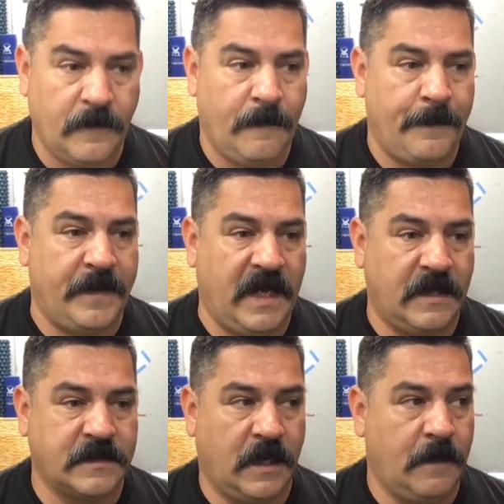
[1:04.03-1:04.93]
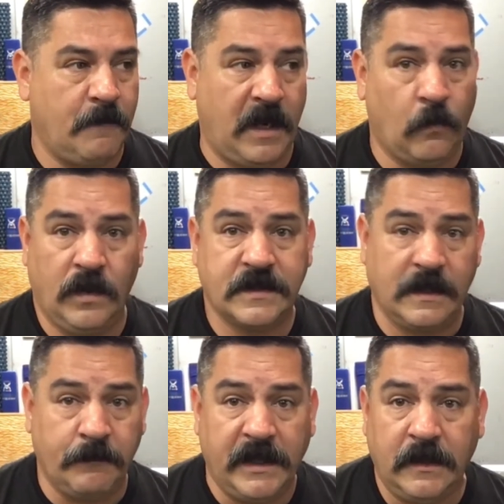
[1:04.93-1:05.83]
that I wasn't
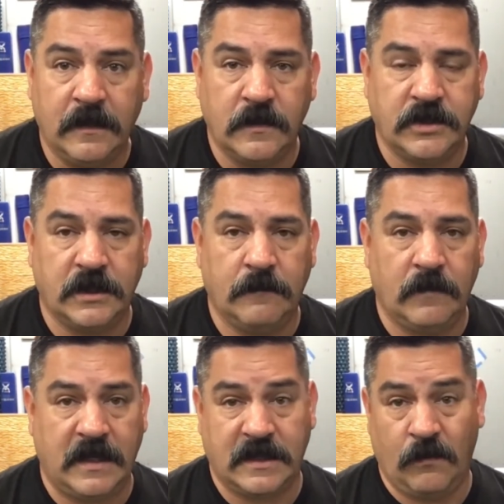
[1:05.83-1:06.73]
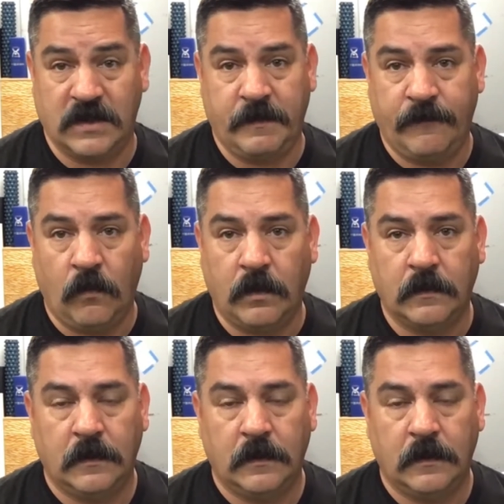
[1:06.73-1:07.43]
impeded in the gym as I was before,